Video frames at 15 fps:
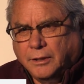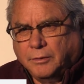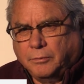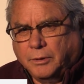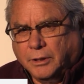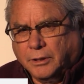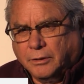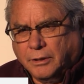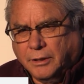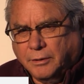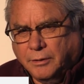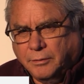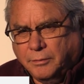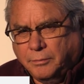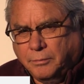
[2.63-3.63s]

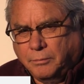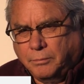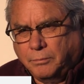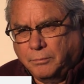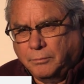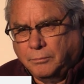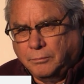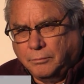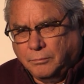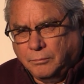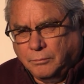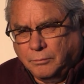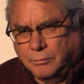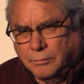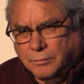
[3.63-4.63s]
We're uh,
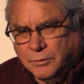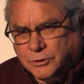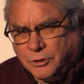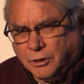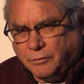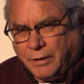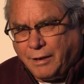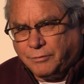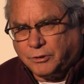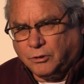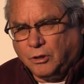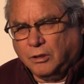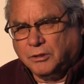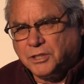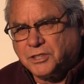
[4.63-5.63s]
sort of
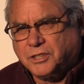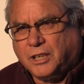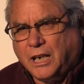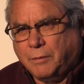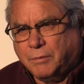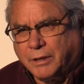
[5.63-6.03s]
after all this time,